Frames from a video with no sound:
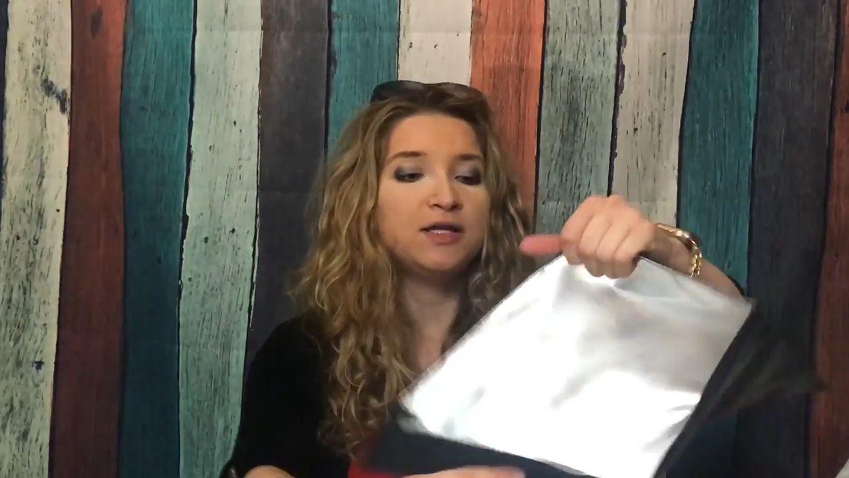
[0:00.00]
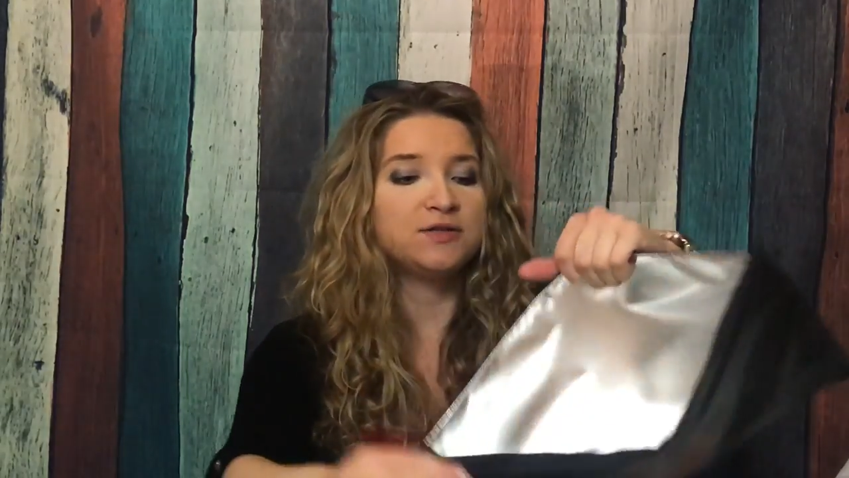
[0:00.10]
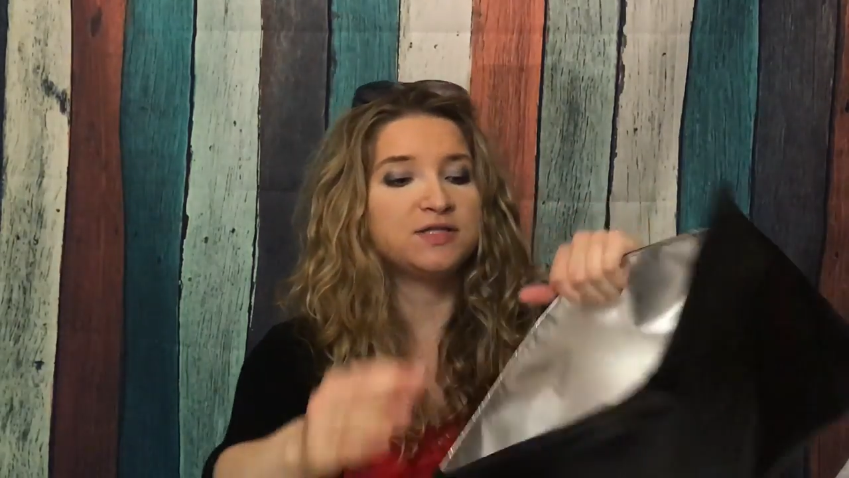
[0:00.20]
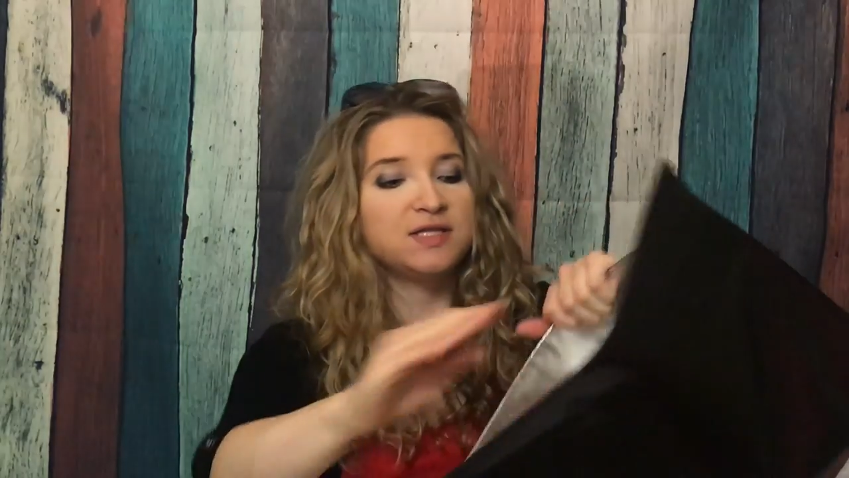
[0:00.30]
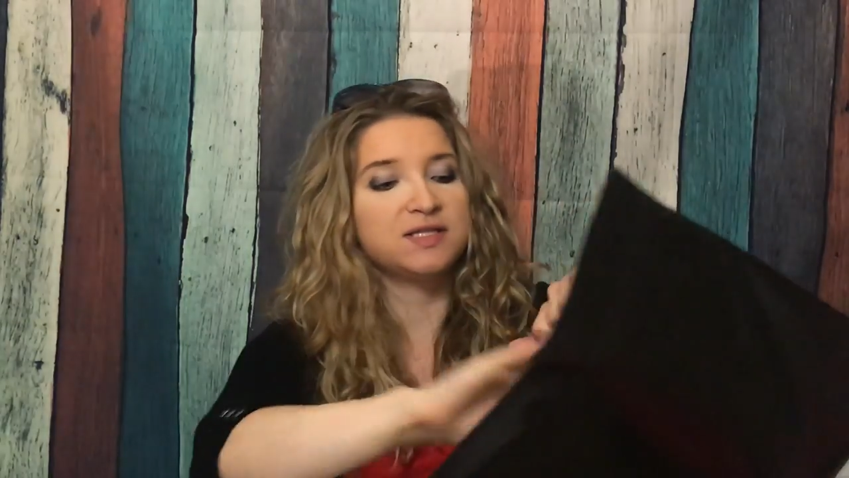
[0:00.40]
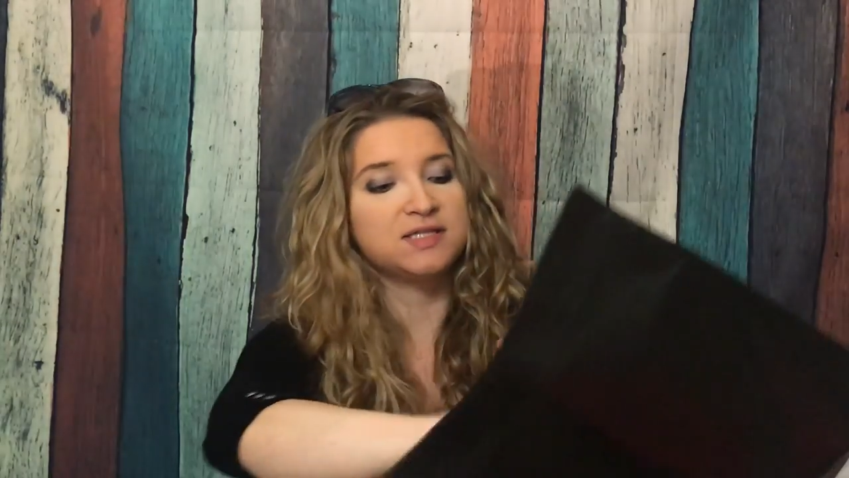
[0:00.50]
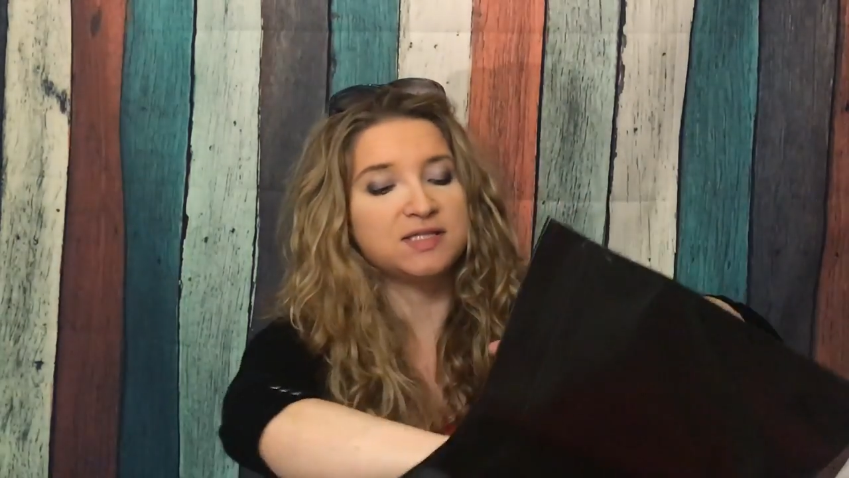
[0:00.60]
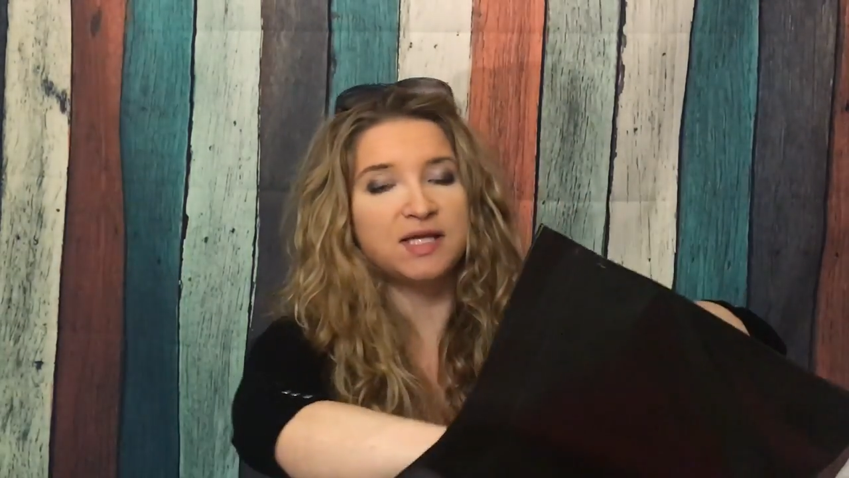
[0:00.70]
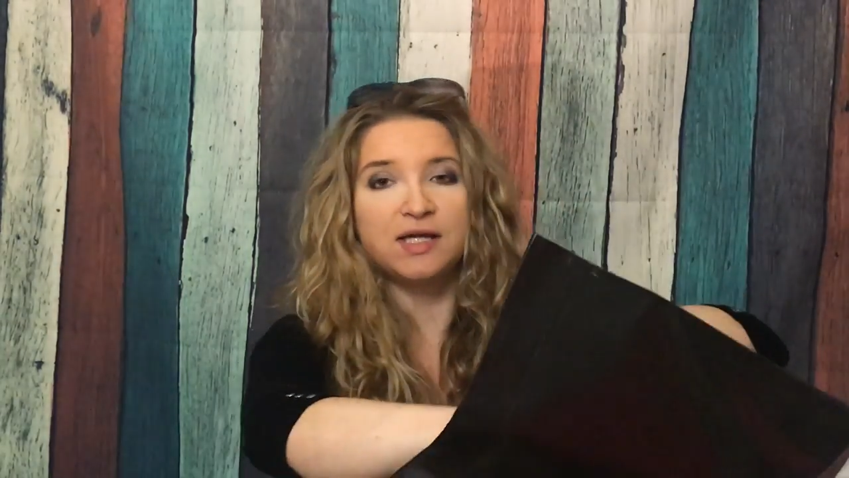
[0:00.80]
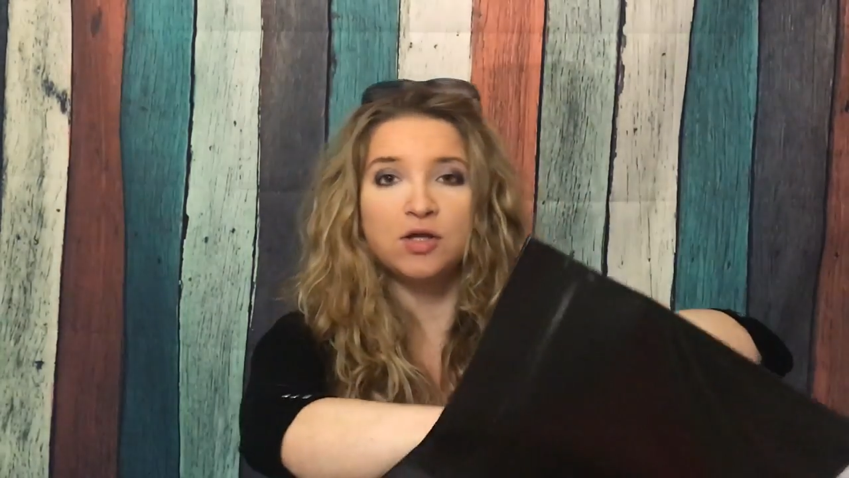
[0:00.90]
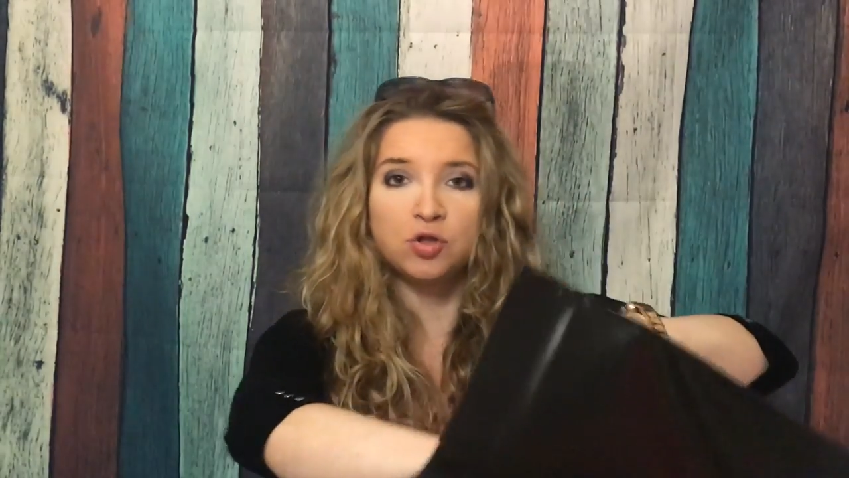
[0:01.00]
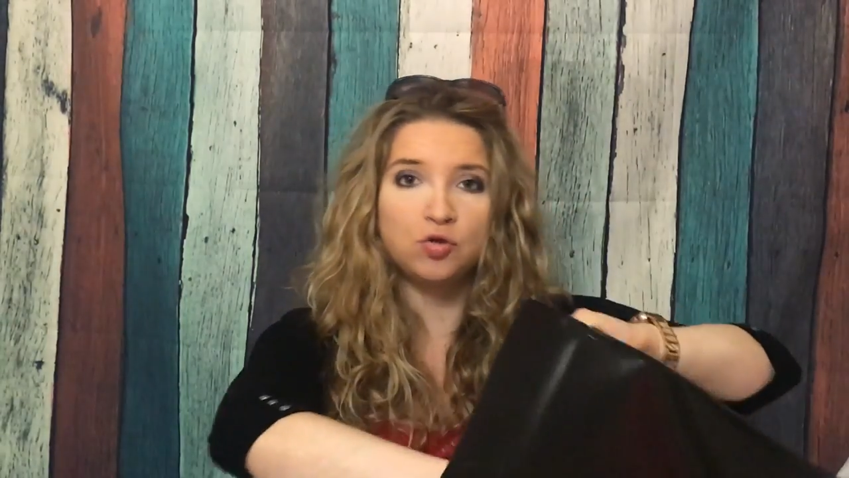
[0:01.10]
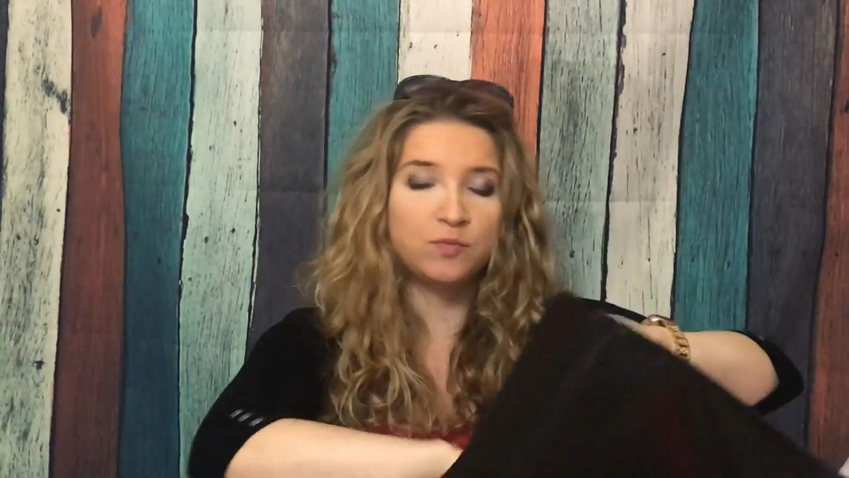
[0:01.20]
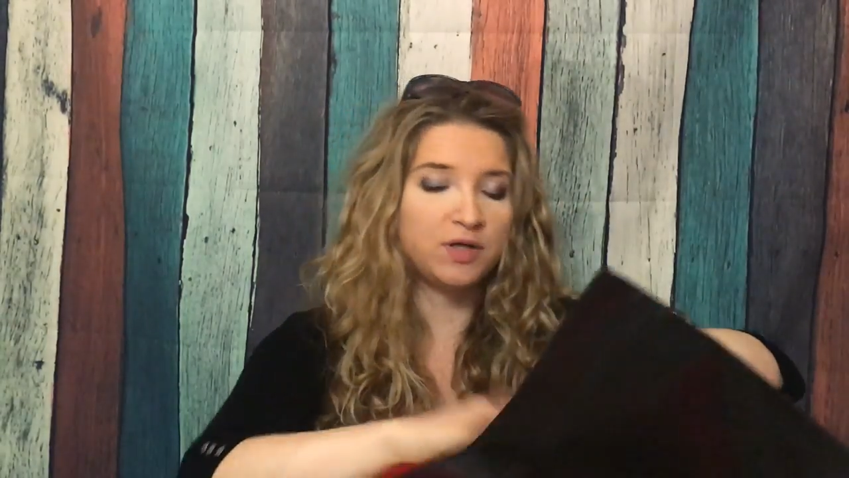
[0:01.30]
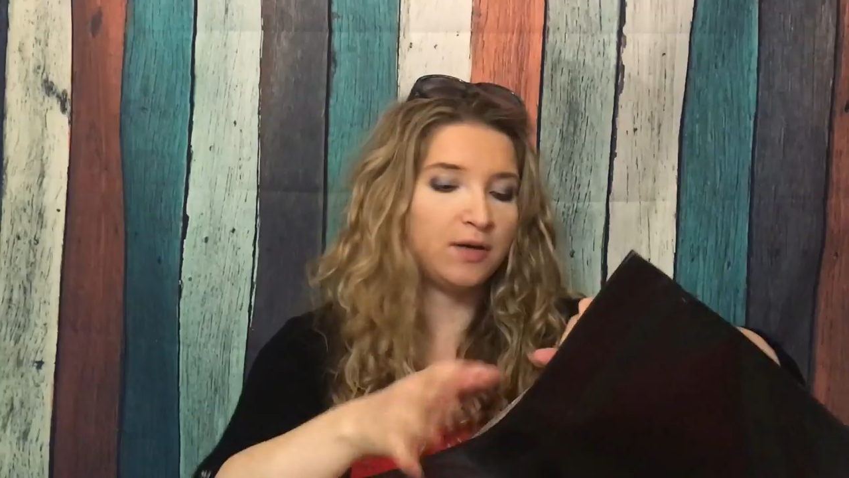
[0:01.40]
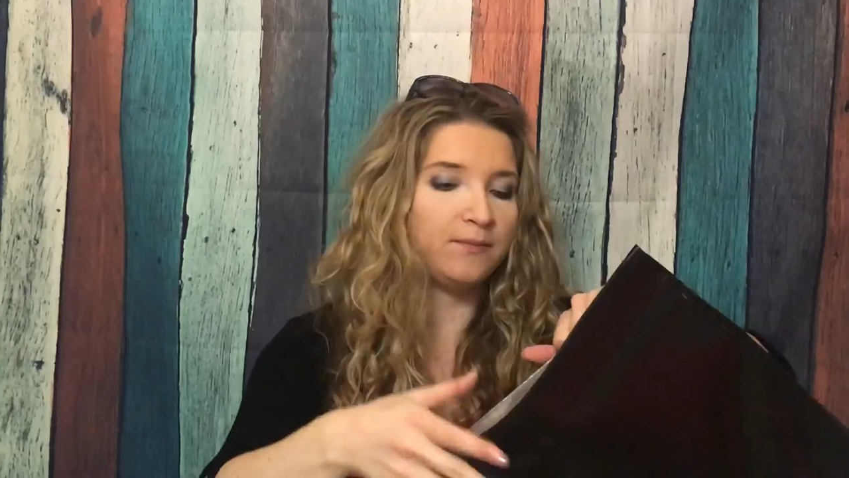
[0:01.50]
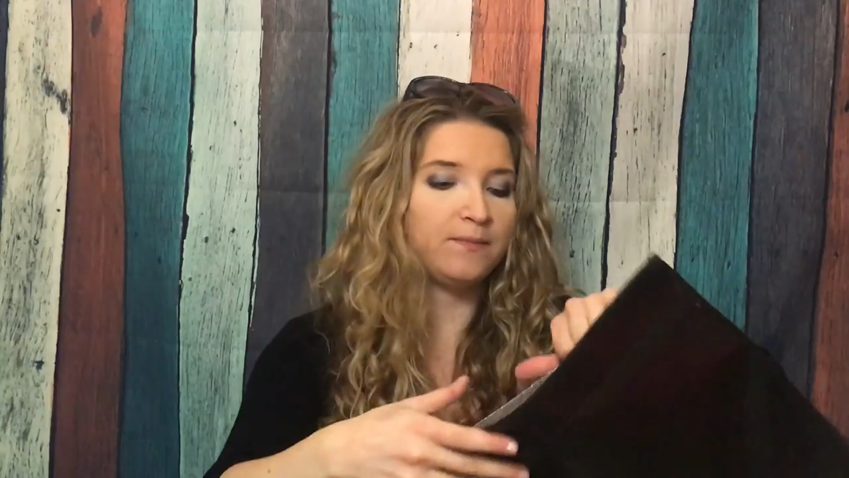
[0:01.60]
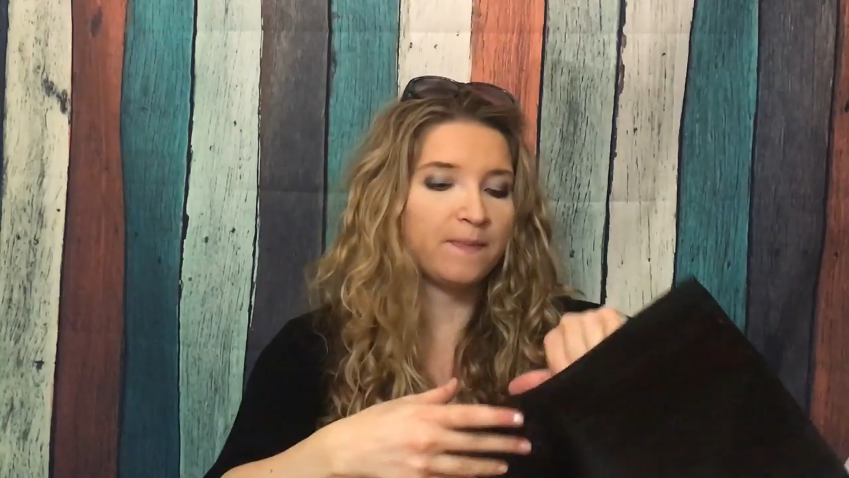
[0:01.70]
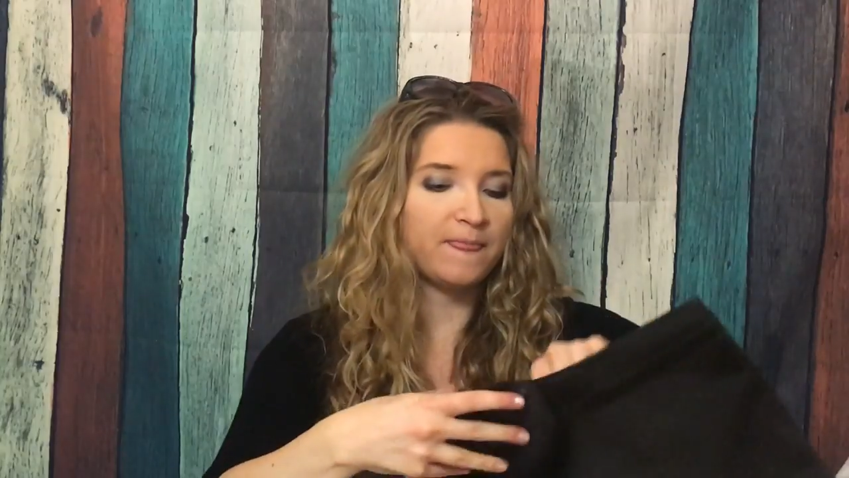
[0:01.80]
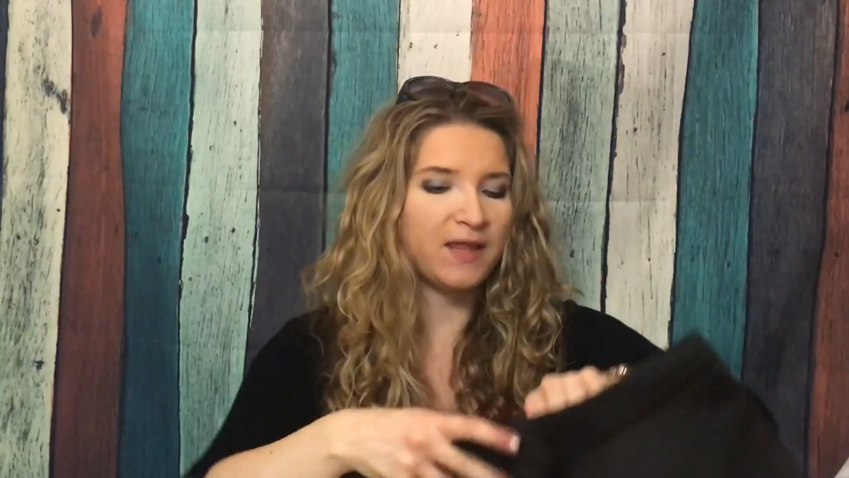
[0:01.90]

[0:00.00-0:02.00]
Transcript: You see, this is like aluminum.